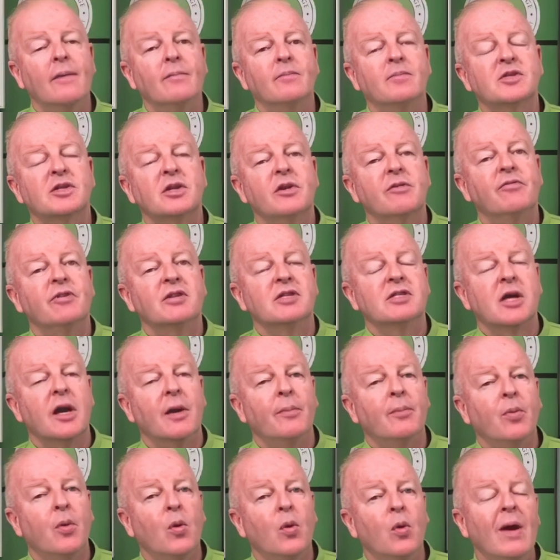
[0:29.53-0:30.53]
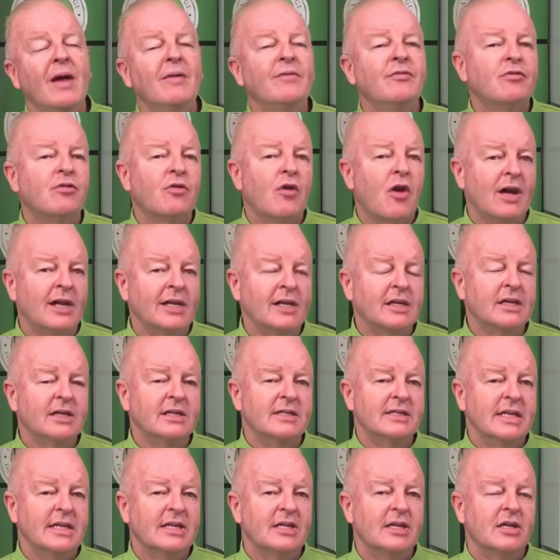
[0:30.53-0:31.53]
So for example, when Veronica
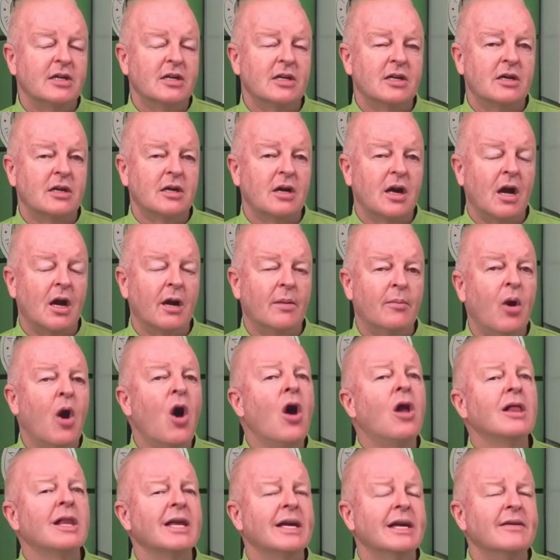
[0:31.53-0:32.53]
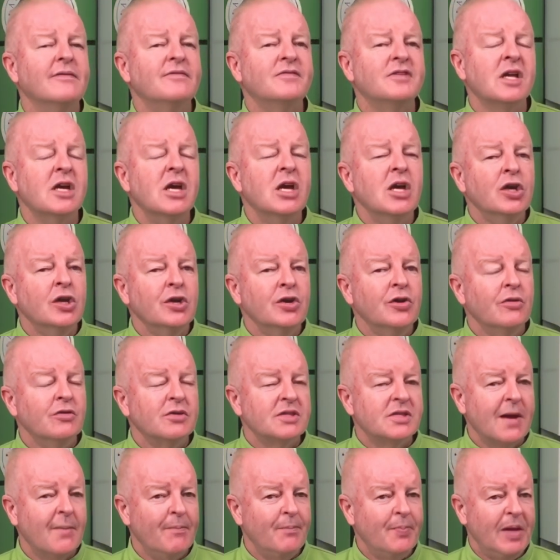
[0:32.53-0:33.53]
did her olives, you know,
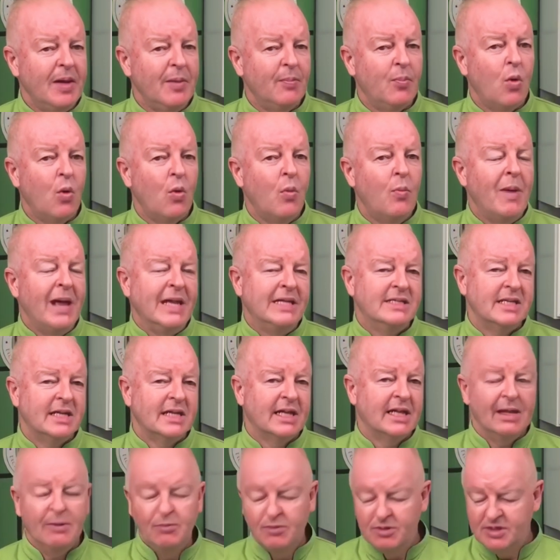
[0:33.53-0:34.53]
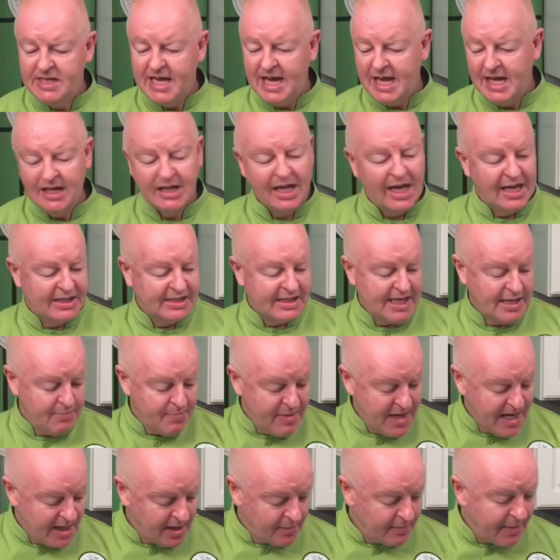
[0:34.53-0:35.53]
some people basically would take, like, say,
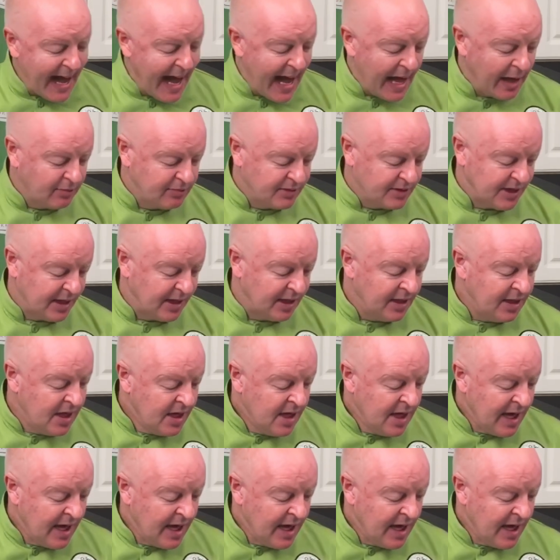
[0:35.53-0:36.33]
pink powder,